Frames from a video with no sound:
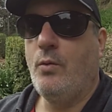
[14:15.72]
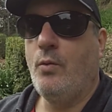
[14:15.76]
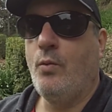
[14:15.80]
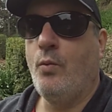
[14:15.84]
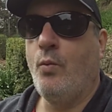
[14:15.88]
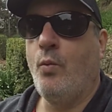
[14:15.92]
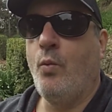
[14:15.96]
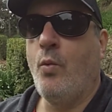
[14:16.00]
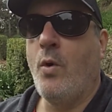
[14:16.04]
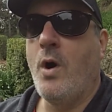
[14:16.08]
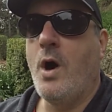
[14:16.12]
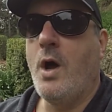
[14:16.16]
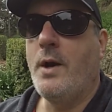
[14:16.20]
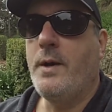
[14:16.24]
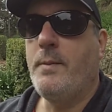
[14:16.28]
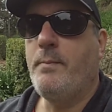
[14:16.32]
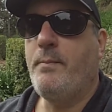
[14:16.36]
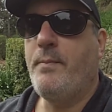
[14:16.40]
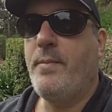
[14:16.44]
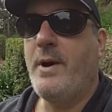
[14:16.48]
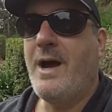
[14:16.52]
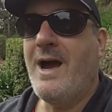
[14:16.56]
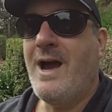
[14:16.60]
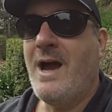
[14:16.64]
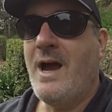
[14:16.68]
what
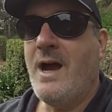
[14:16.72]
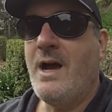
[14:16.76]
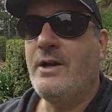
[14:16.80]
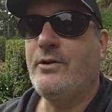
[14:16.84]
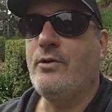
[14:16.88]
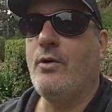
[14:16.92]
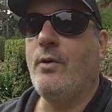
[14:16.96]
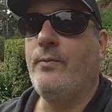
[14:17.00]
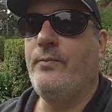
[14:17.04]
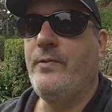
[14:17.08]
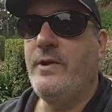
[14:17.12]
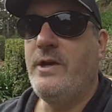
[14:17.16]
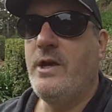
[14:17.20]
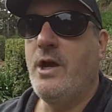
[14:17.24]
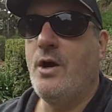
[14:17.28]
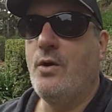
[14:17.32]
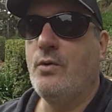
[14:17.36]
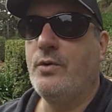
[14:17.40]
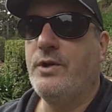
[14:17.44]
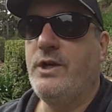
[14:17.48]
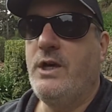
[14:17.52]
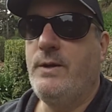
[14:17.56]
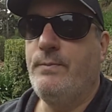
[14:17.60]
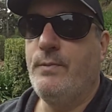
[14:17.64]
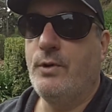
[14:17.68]
part of the
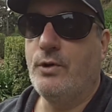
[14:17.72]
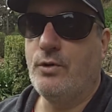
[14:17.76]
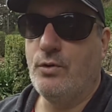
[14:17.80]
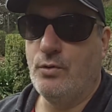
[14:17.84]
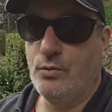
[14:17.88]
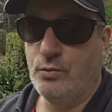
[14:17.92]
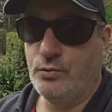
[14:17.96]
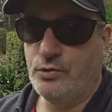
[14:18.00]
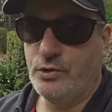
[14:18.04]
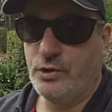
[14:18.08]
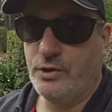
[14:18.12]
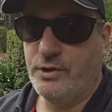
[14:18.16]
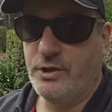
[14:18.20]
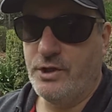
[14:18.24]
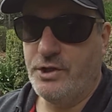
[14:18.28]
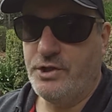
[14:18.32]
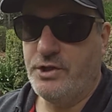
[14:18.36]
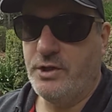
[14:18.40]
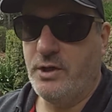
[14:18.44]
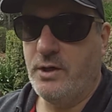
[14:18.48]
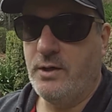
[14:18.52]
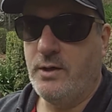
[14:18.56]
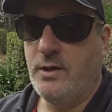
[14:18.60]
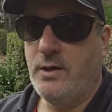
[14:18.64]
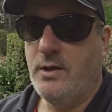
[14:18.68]
alchemical
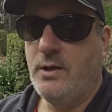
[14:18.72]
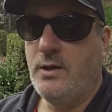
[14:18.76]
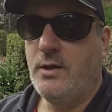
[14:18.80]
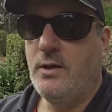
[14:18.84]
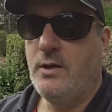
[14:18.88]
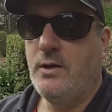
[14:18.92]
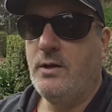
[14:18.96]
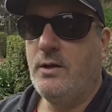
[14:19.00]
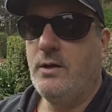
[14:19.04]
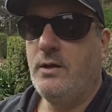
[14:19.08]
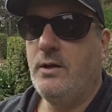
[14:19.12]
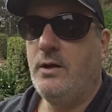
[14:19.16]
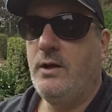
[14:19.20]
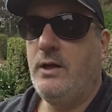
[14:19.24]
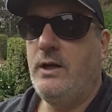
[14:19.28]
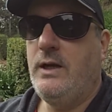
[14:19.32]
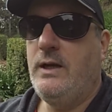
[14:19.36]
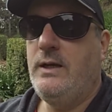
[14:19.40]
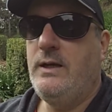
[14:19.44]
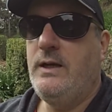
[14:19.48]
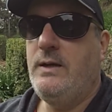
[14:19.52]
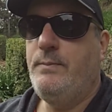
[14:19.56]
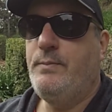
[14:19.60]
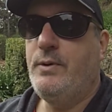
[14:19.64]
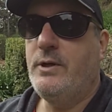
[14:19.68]
tradition
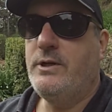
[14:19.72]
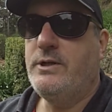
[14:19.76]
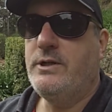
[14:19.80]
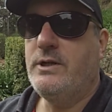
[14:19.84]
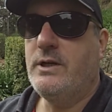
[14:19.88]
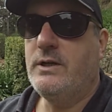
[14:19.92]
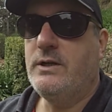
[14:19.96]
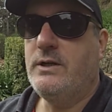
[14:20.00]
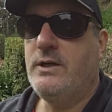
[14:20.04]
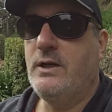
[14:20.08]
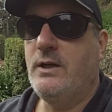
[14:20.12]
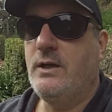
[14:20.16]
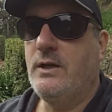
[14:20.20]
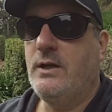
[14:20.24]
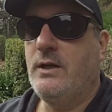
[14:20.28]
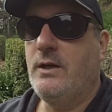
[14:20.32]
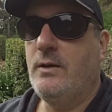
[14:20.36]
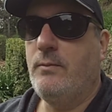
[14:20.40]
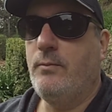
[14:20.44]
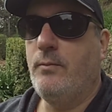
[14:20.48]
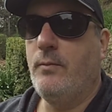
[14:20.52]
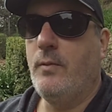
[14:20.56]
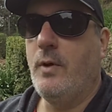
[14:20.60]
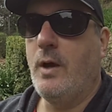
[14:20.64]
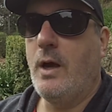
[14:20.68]
any particular